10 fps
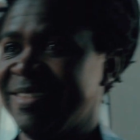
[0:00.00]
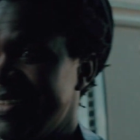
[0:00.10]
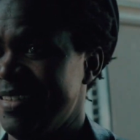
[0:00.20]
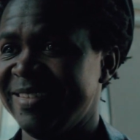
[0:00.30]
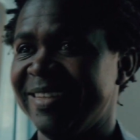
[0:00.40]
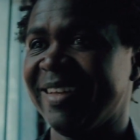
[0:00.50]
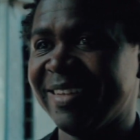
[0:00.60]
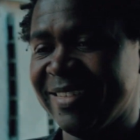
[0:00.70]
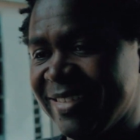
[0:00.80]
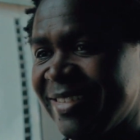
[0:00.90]

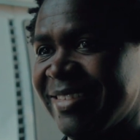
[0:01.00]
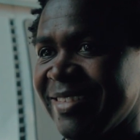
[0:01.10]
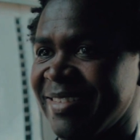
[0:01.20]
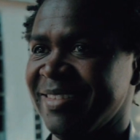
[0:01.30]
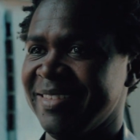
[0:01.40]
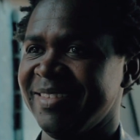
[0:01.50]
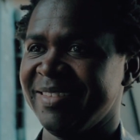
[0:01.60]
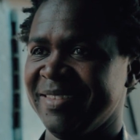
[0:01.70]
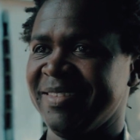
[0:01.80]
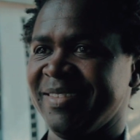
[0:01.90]

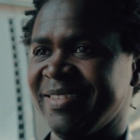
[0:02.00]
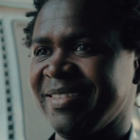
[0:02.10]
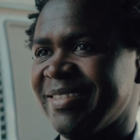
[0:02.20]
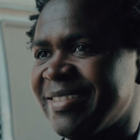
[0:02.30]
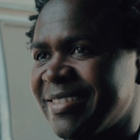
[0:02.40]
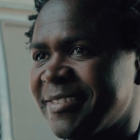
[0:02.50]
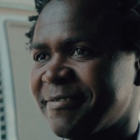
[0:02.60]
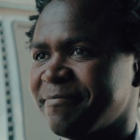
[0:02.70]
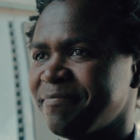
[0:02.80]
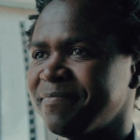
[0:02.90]

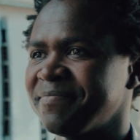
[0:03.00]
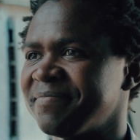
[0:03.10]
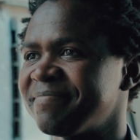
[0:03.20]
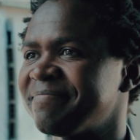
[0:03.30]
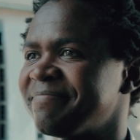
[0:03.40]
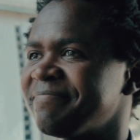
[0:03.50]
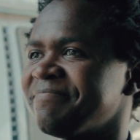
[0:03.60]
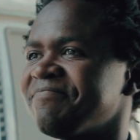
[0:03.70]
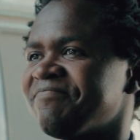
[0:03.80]
[no speech]